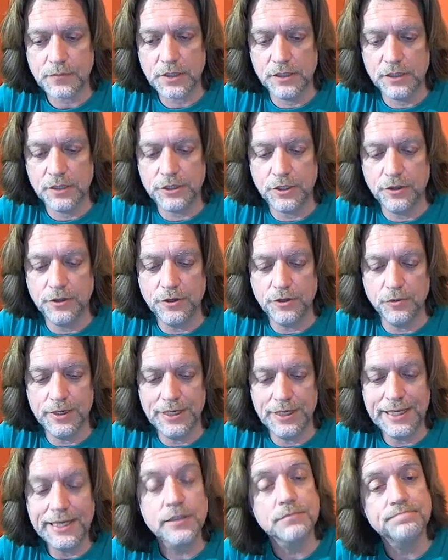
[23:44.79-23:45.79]
so that we're
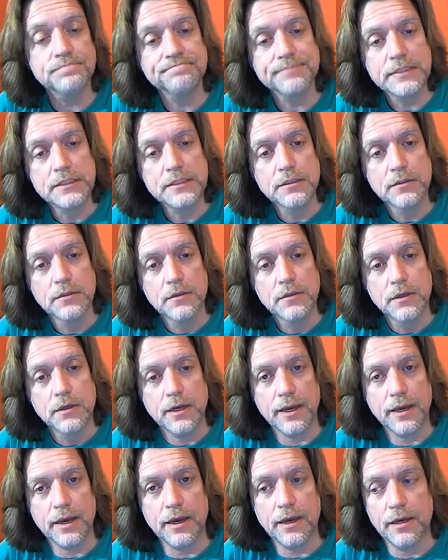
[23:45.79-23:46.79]
legal.
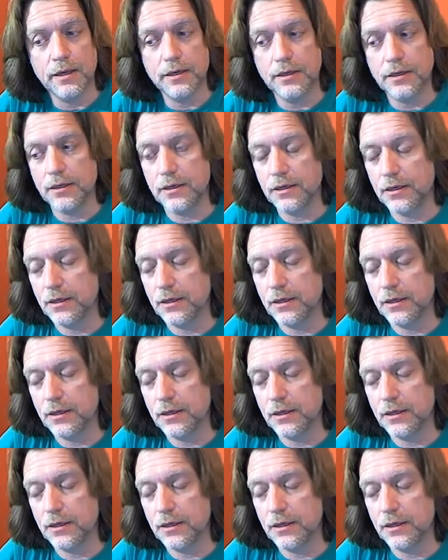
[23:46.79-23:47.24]
And